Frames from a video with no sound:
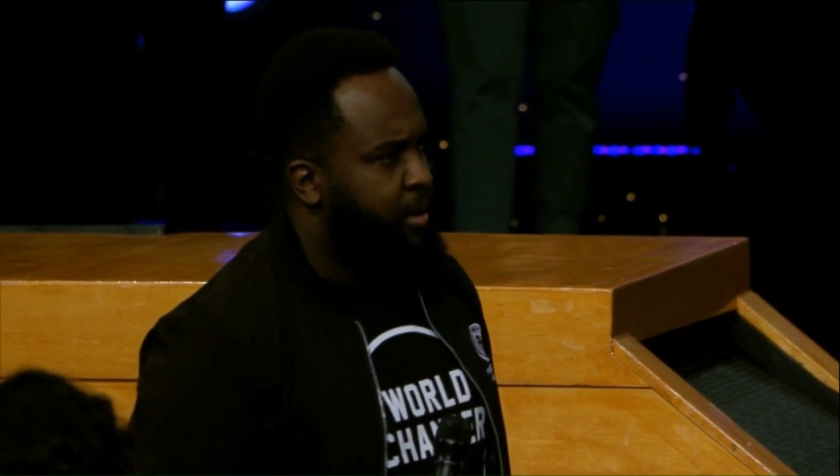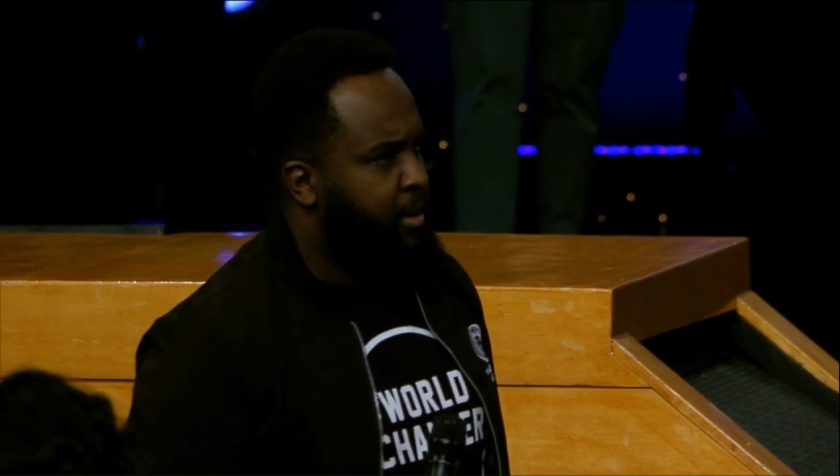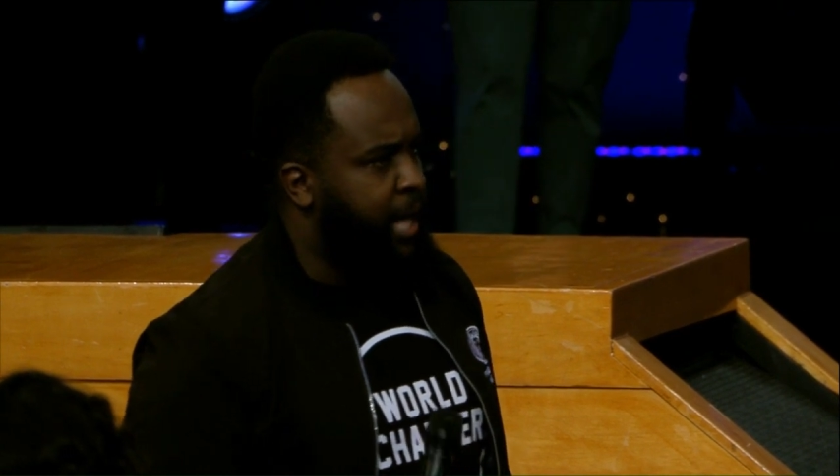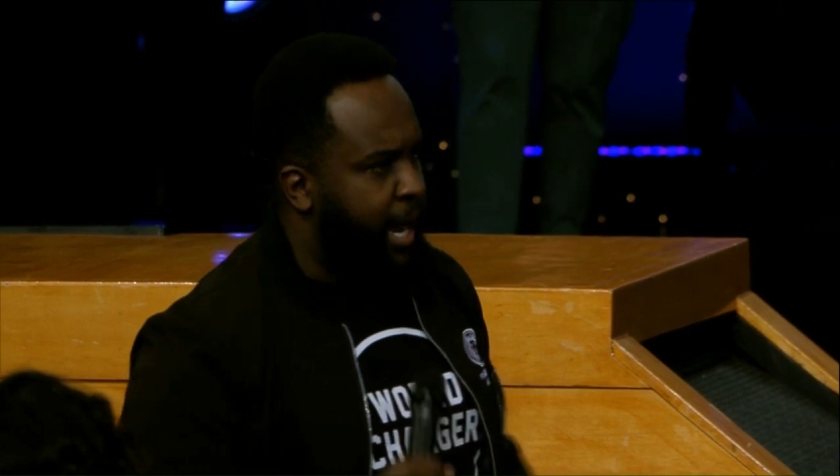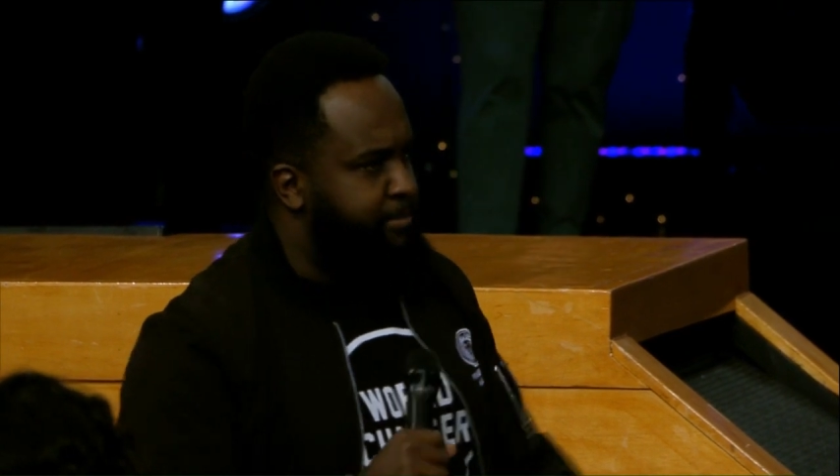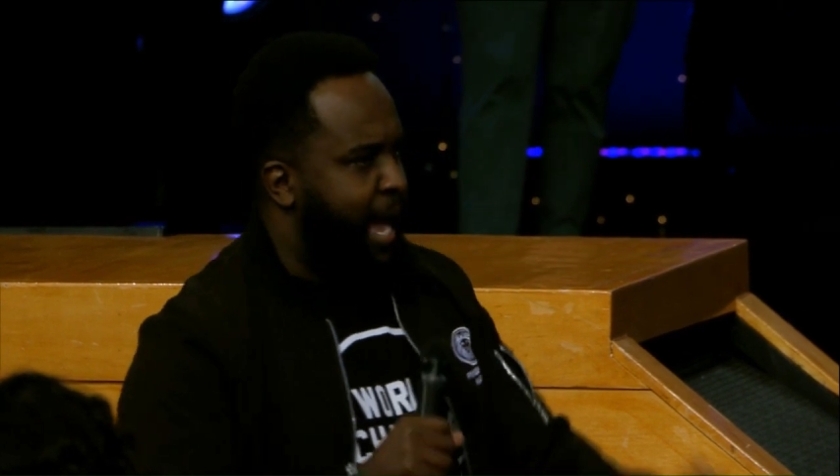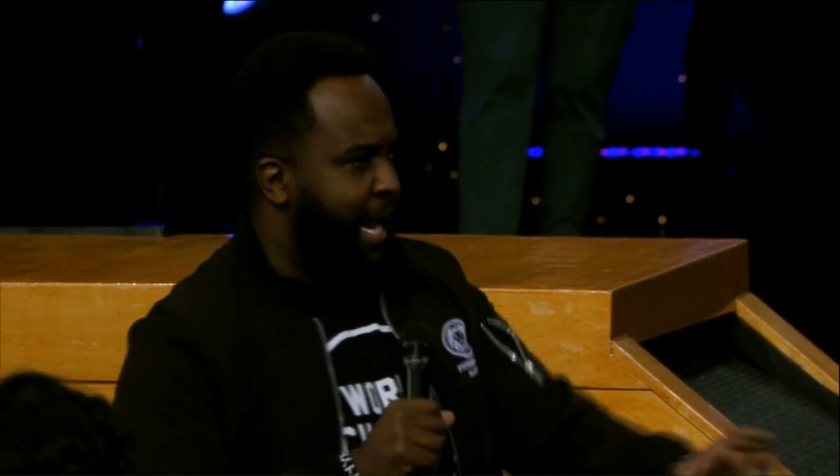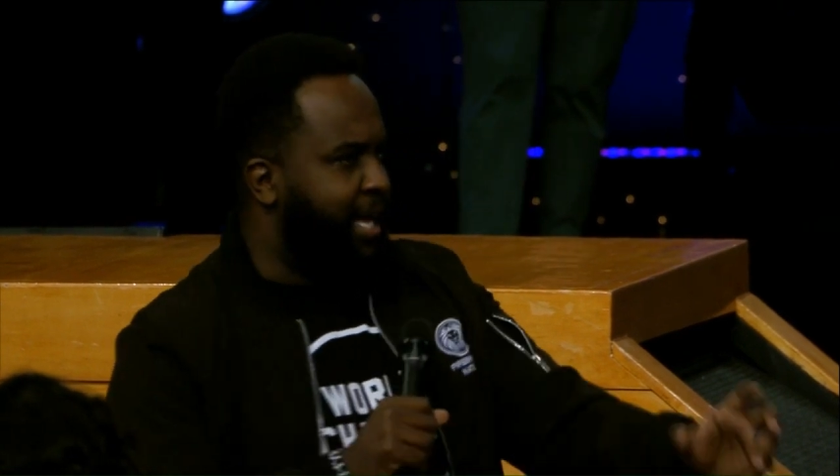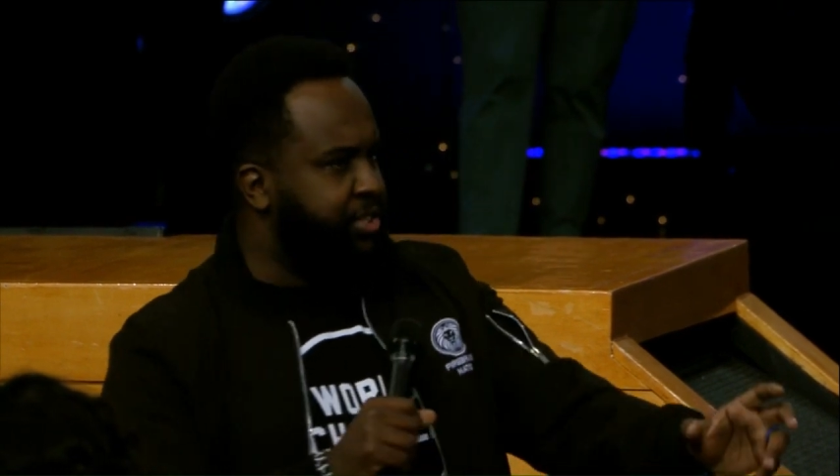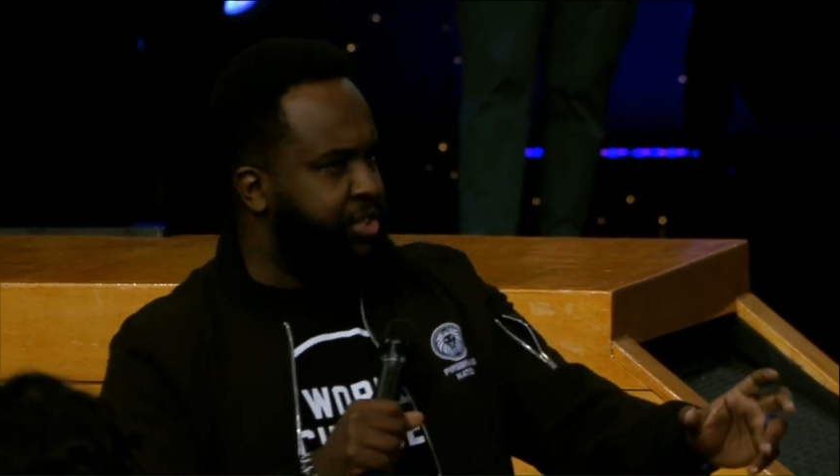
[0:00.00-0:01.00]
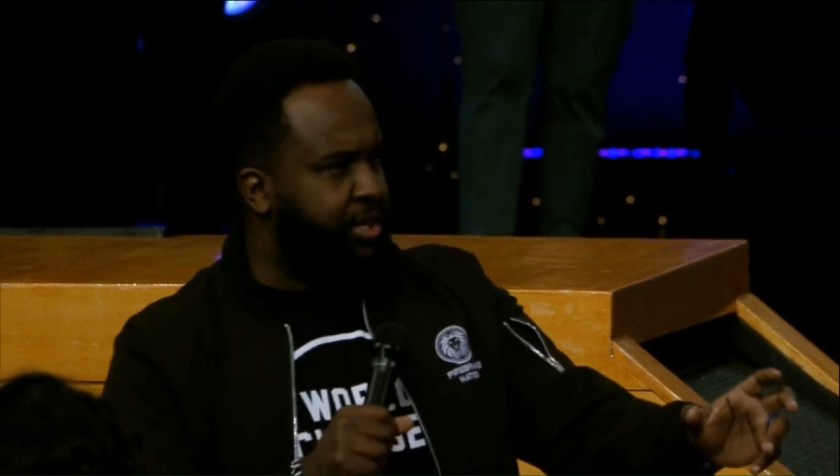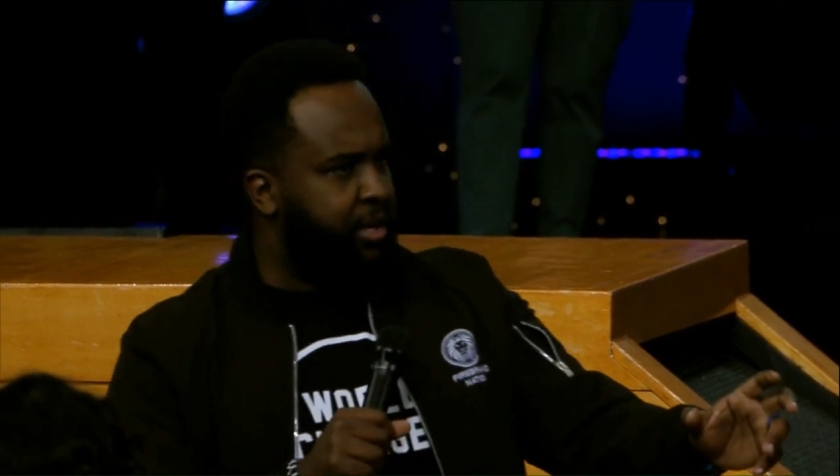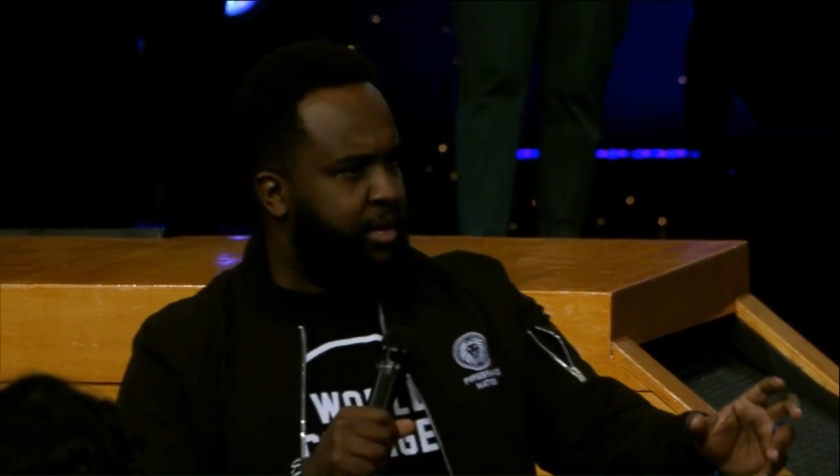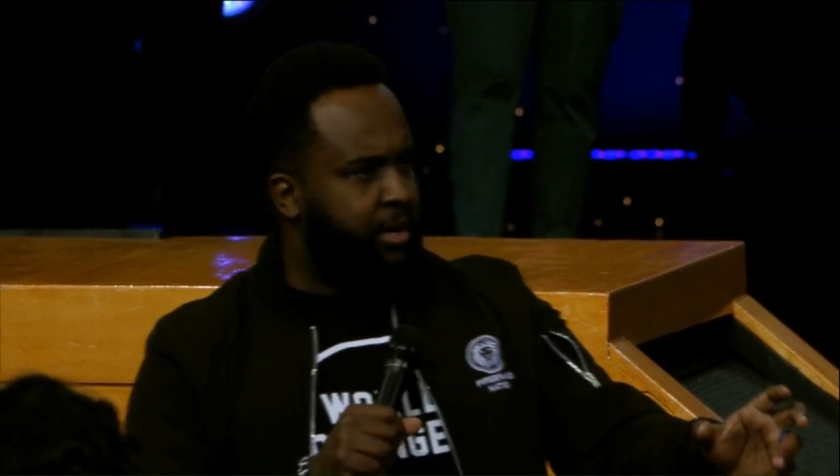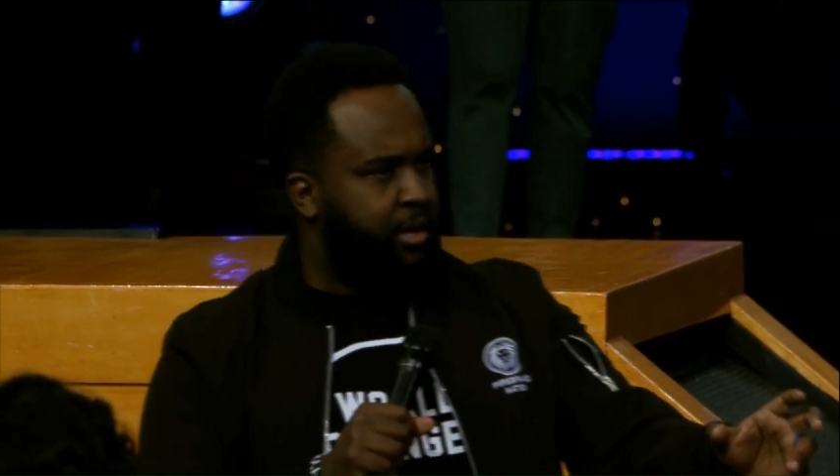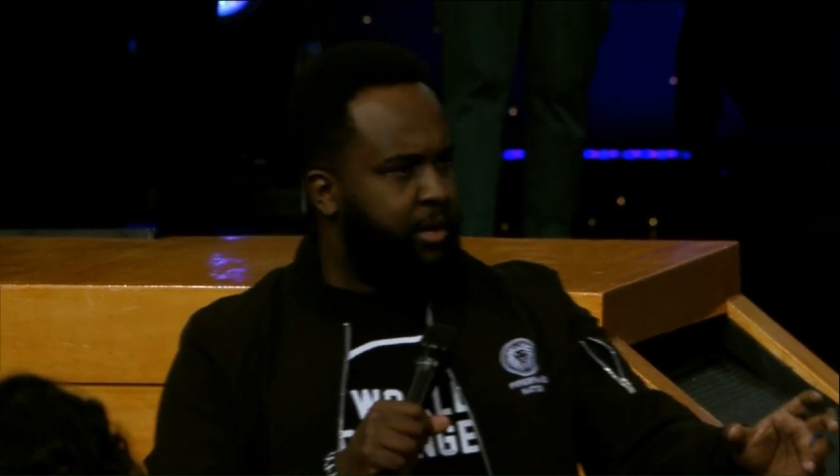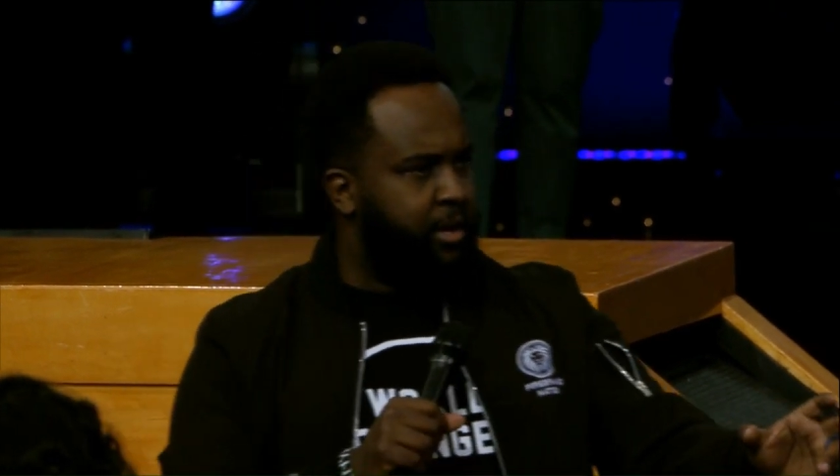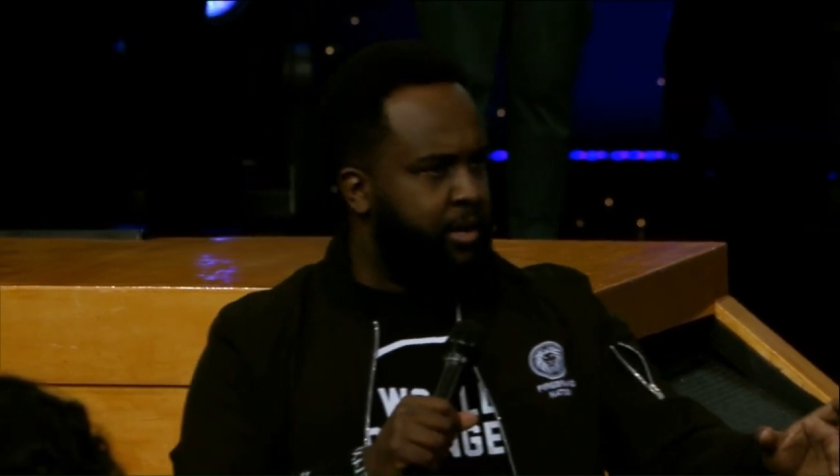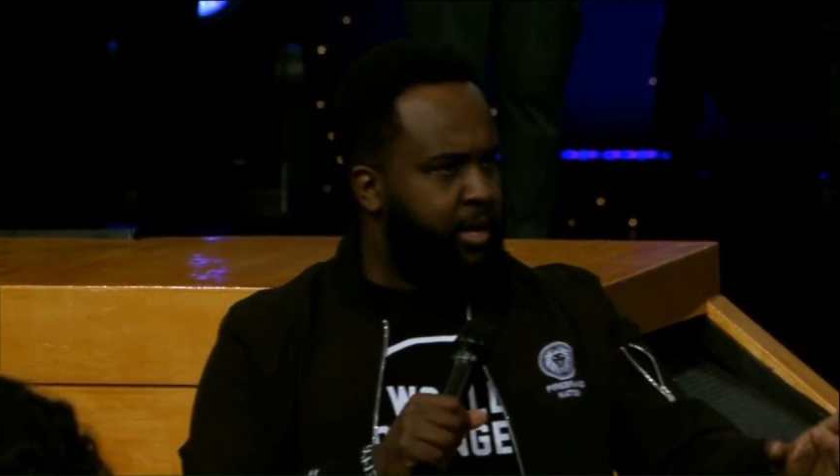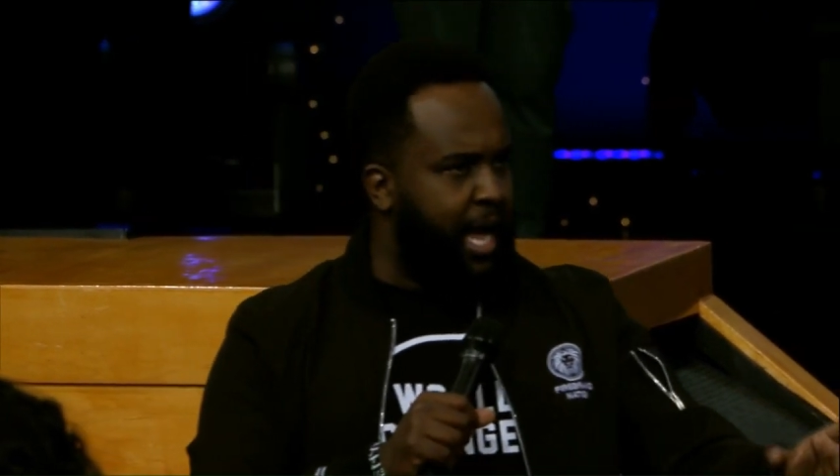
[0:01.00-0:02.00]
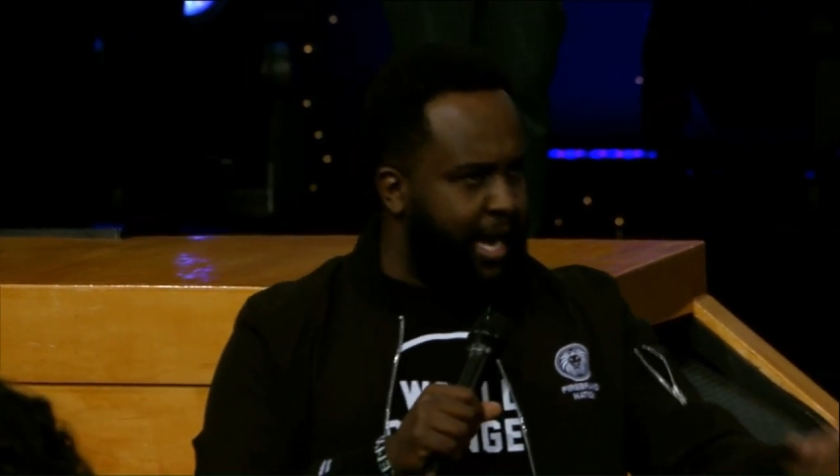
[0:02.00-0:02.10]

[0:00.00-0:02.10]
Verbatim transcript: Can manage a